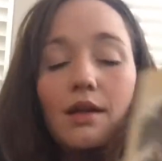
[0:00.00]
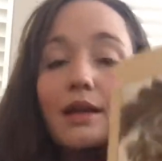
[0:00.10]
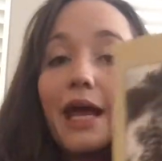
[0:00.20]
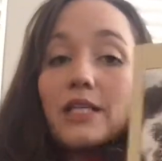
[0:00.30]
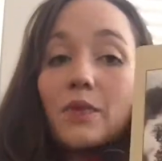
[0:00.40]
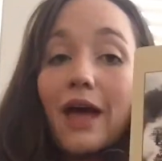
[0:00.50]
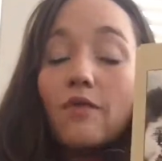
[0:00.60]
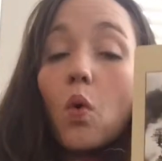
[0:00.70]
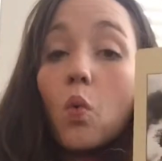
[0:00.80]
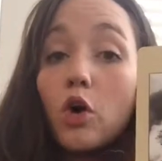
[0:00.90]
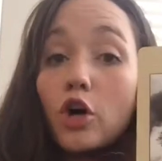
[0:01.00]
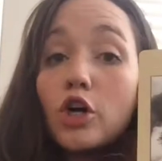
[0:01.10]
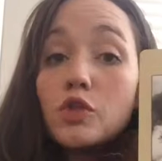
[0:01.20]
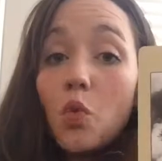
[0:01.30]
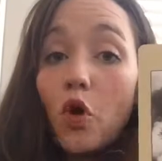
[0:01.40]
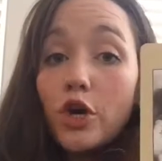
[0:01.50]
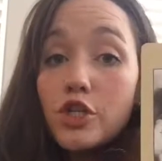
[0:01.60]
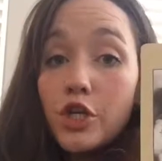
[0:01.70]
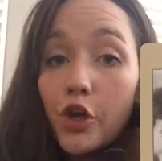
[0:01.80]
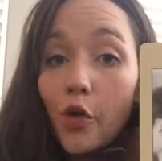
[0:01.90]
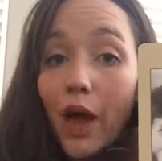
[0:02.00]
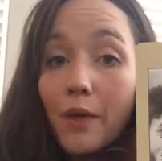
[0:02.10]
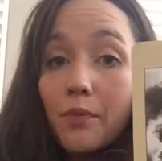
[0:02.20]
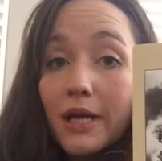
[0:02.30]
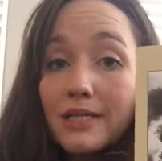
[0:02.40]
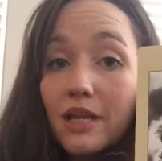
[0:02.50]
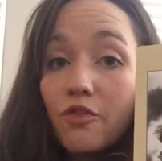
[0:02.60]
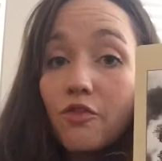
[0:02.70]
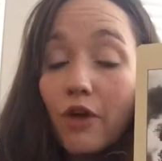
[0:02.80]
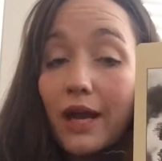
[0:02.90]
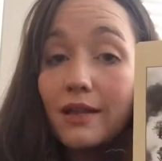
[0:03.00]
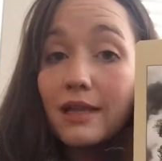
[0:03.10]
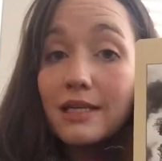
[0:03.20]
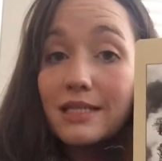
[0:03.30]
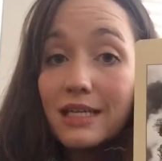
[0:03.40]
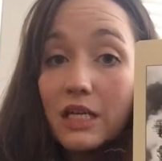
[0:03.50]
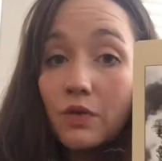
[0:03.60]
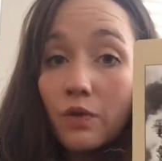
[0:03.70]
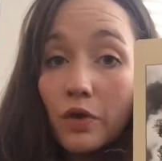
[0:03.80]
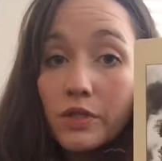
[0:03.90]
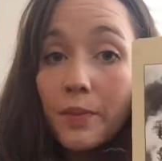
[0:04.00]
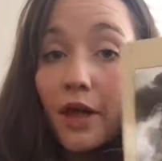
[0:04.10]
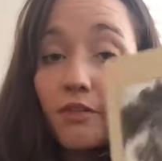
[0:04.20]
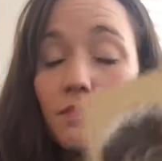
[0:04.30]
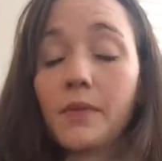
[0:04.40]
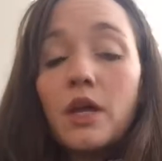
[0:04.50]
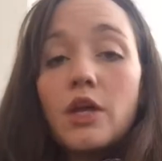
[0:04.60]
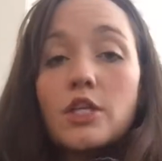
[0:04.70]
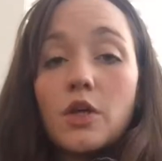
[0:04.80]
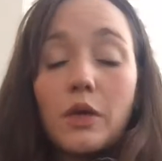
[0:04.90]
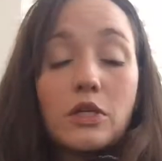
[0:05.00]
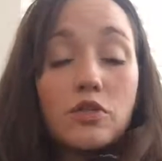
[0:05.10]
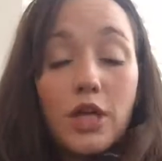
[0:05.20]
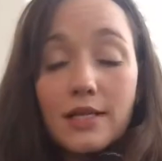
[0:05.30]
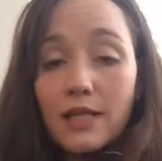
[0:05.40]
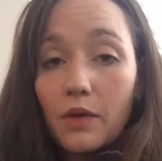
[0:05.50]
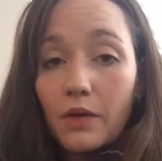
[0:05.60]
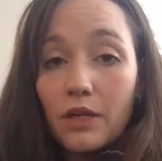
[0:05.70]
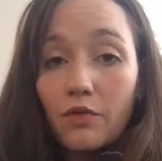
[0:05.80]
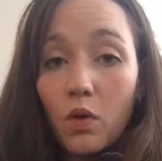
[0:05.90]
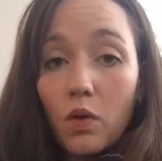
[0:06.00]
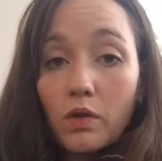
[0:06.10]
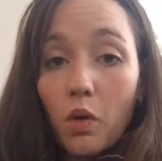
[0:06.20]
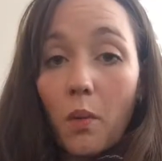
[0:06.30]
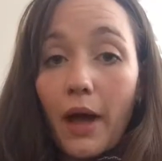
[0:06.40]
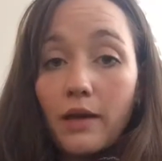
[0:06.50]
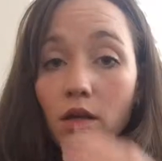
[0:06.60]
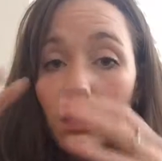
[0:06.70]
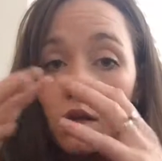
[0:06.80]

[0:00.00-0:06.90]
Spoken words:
Next we have World War II and President Franklin D. Roosevelt. So we do just like we did for World War I.